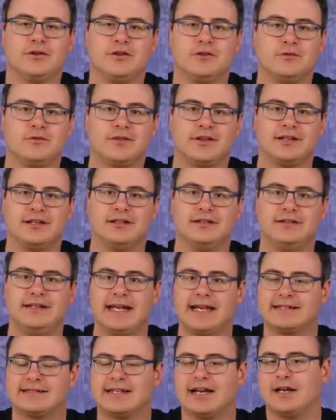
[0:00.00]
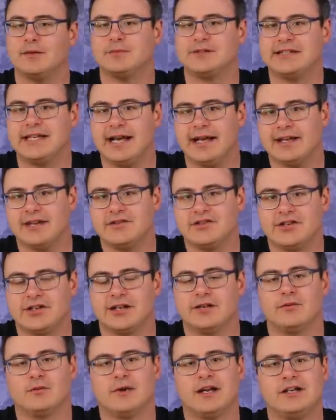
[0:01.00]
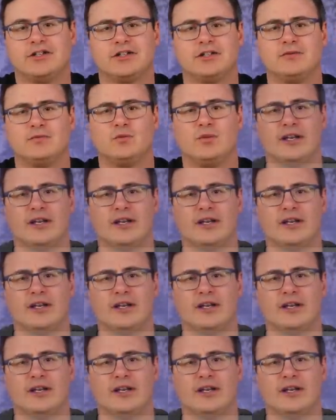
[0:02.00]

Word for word: you the Nest Hub second generation,